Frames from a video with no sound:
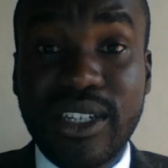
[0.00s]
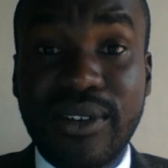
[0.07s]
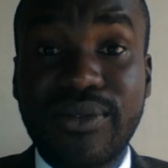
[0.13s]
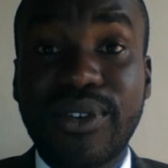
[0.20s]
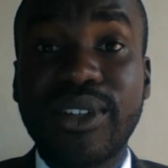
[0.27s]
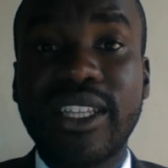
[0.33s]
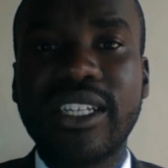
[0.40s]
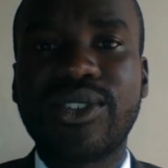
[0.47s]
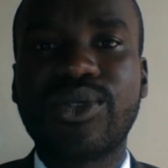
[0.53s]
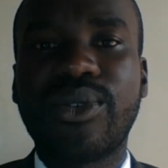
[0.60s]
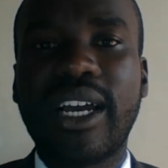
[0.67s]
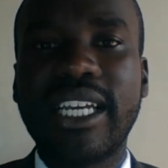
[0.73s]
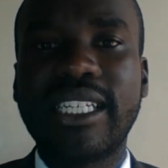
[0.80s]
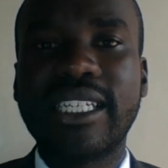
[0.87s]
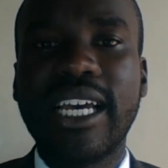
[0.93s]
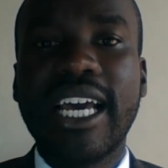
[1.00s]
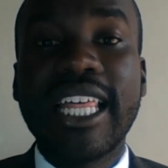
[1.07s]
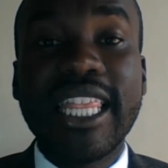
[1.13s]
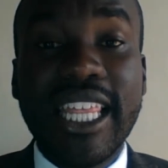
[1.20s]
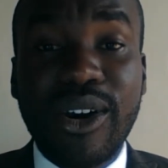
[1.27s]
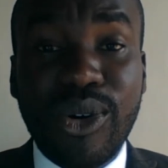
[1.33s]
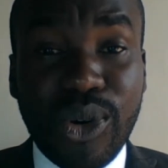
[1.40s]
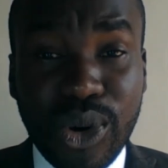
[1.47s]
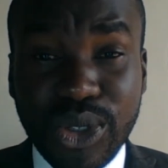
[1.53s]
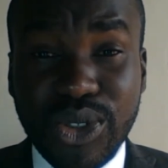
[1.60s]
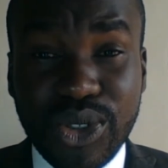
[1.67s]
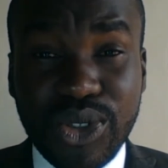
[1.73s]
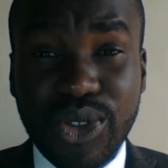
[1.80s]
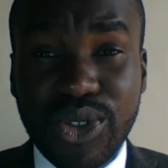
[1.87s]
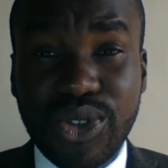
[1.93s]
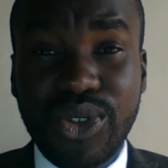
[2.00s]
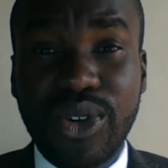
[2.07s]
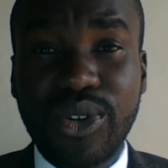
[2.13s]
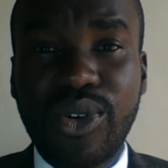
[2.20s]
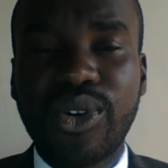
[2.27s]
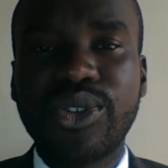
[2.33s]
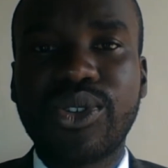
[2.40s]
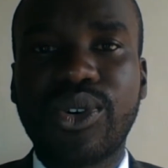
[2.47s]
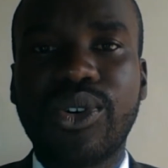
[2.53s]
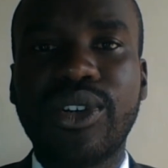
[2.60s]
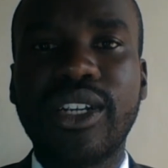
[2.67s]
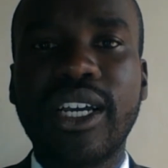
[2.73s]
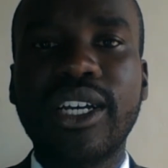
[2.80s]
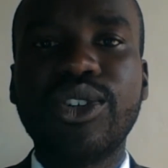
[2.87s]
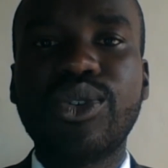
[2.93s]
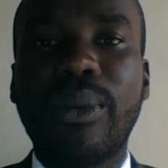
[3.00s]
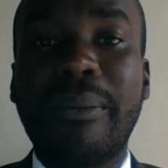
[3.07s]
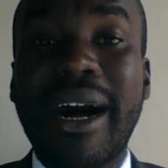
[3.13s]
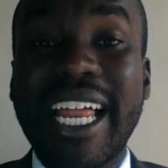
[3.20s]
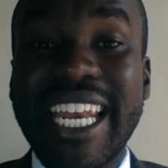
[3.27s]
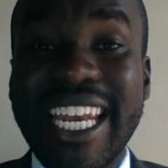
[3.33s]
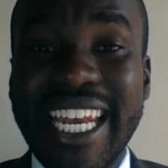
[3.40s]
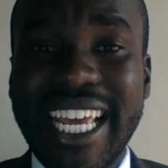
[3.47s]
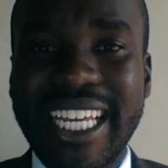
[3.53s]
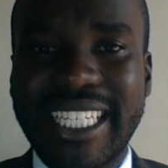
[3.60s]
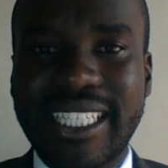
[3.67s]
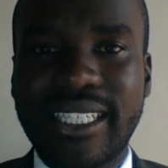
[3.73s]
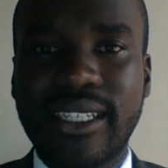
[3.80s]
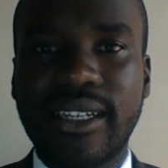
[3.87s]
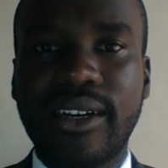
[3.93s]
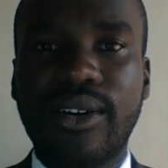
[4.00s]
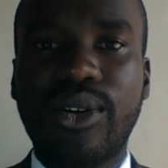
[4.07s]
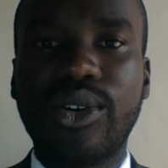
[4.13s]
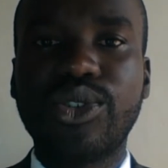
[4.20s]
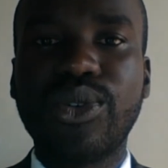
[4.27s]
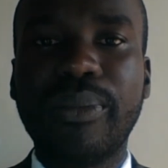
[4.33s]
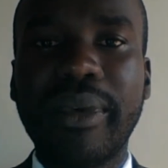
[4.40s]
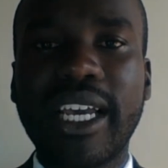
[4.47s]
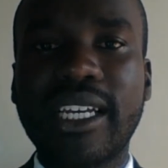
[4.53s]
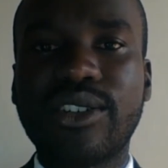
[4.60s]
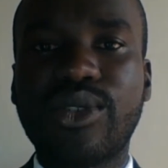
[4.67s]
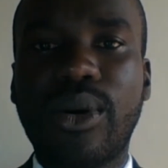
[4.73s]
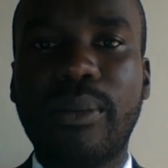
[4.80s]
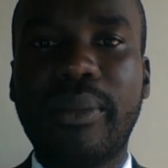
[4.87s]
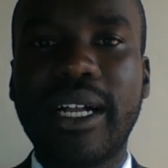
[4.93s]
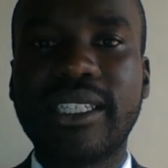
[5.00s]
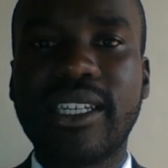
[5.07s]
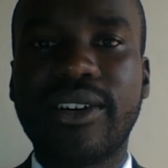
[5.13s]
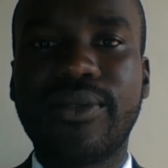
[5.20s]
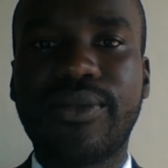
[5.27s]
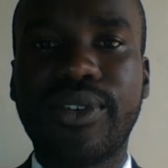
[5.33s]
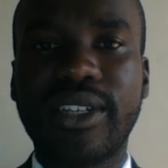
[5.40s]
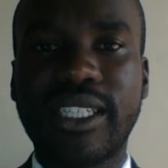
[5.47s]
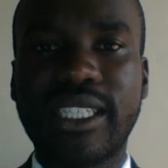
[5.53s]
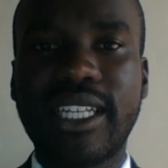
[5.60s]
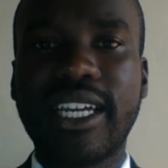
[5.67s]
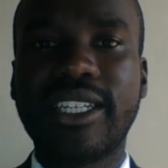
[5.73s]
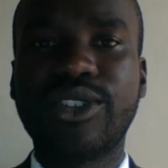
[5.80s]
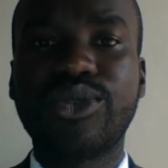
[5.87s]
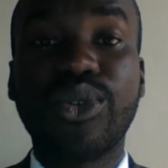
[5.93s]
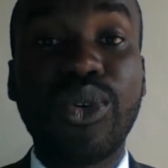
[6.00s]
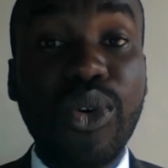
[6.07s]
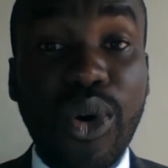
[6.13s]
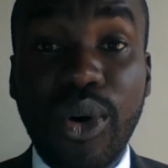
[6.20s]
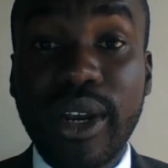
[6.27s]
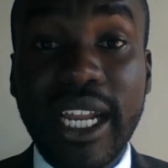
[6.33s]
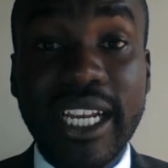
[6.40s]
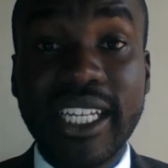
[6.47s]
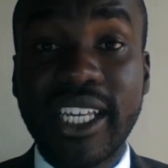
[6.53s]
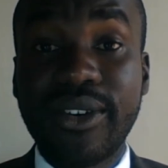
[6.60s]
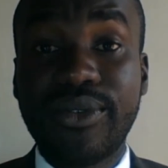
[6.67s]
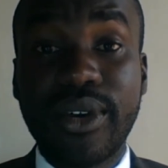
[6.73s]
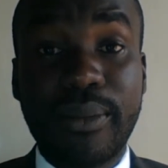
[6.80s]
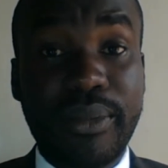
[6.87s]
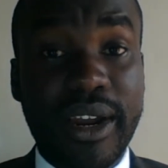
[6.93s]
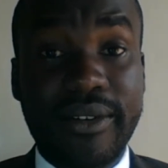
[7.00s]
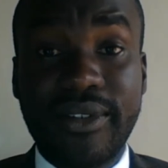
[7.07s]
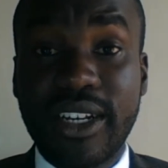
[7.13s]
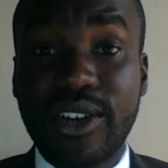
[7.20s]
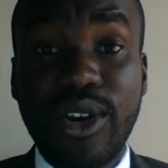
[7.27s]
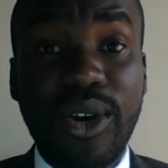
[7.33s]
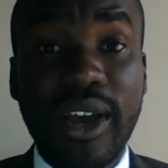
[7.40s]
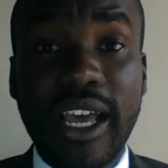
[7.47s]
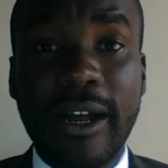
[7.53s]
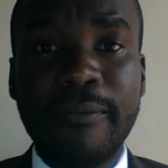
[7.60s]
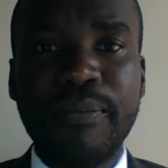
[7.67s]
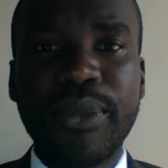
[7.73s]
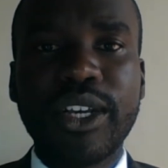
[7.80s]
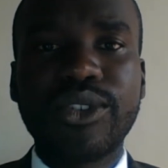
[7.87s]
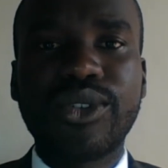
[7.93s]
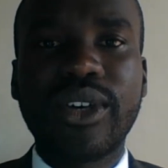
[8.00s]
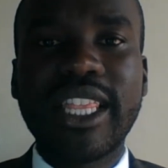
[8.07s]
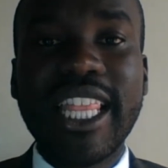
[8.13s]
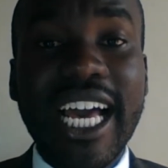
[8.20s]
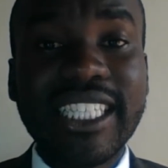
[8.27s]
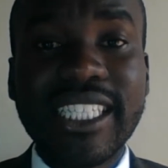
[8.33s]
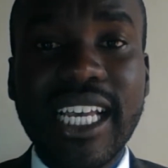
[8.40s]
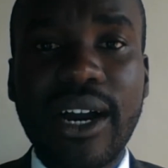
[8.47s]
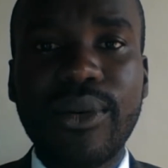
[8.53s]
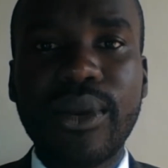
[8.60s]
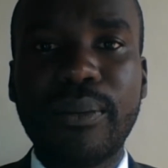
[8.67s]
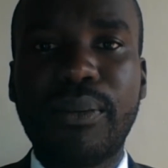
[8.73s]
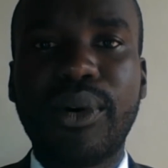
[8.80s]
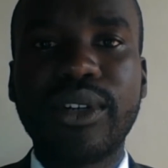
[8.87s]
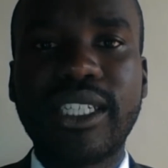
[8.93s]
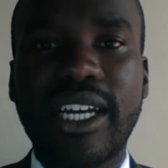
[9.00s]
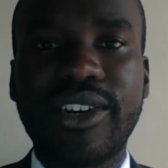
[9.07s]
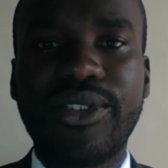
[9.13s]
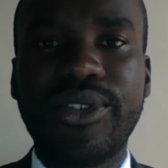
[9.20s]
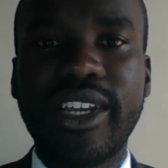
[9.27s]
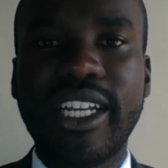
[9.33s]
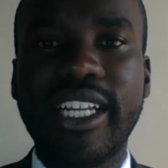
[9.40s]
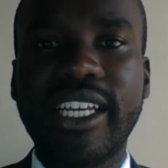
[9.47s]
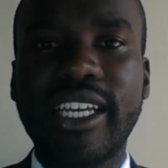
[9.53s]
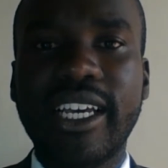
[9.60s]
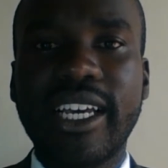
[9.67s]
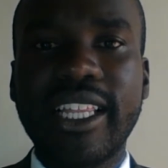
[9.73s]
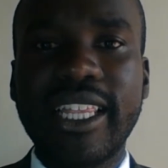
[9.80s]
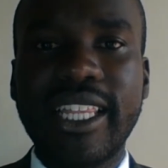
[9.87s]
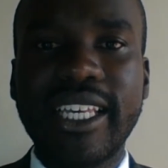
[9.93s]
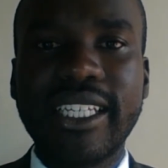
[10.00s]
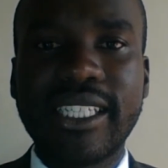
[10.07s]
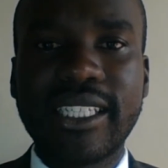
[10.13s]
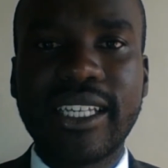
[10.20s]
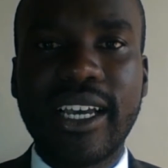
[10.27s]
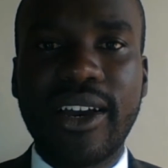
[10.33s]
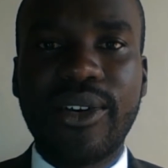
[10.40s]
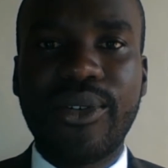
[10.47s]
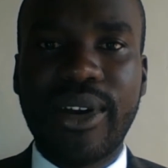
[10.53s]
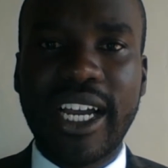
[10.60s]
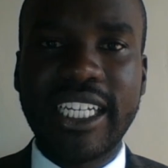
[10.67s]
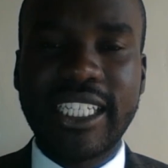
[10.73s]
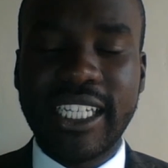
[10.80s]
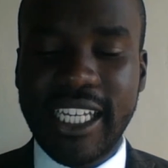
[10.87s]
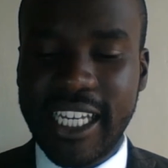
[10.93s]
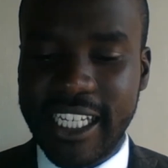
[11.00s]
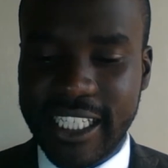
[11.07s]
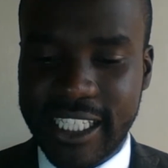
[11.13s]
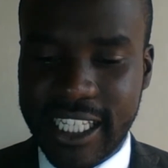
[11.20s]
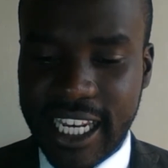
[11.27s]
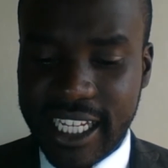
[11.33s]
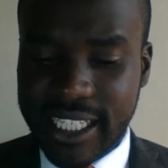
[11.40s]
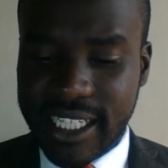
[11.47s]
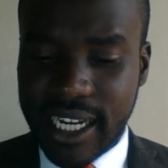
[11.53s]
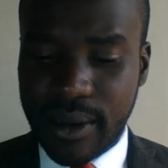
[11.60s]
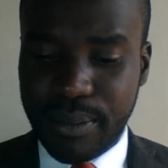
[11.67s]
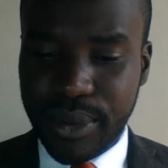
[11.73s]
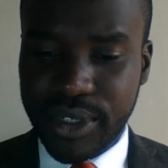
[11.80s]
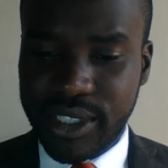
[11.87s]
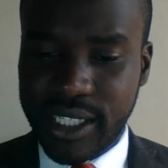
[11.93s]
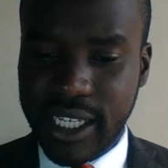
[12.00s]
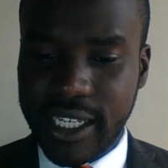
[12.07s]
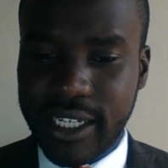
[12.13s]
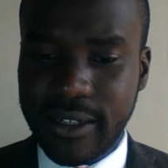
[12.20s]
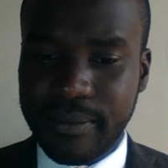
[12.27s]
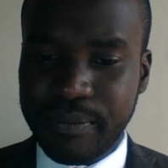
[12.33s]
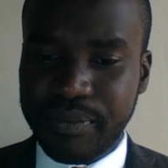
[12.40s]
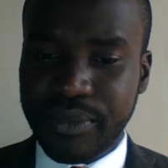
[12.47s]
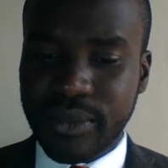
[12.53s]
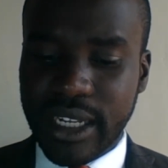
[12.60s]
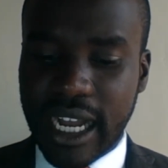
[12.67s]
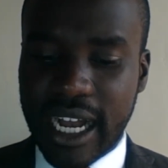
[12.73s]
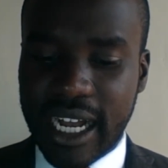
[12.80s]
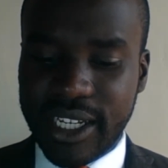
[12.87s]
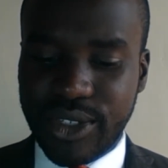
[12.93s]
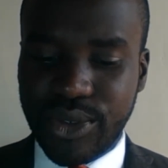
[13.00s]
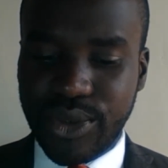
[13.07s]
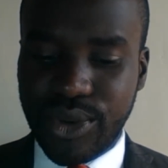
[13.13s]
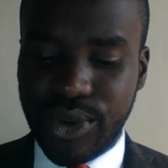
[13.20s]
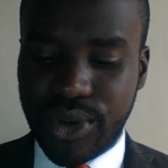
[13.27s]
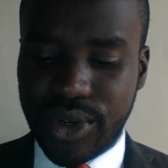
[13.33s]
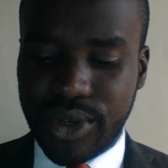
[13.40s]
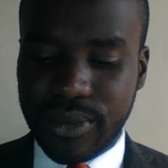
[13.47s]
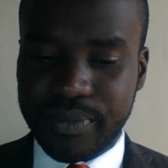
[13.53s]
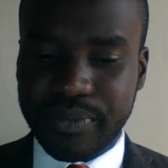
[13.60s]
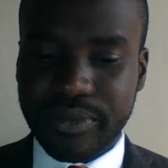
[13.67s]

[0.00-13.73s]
afford this right. The Constitution goes on to mandate or to make it compulsory for a state to go on and give you a private lawyer. So that's how important really this right is. Let's now proceed to look